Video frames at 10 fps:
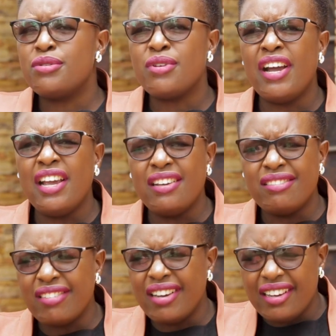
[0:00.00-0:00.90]
So
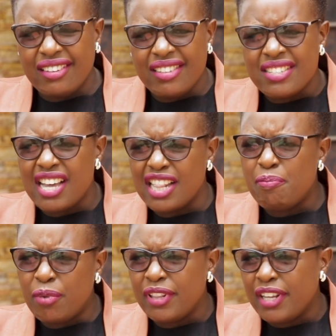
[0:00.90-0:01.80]
these are the
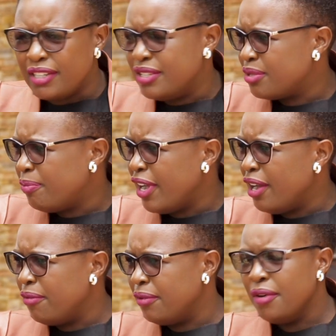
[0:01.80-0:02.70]
people that
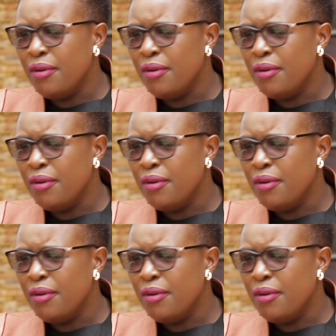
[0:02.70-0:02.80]
inspire me.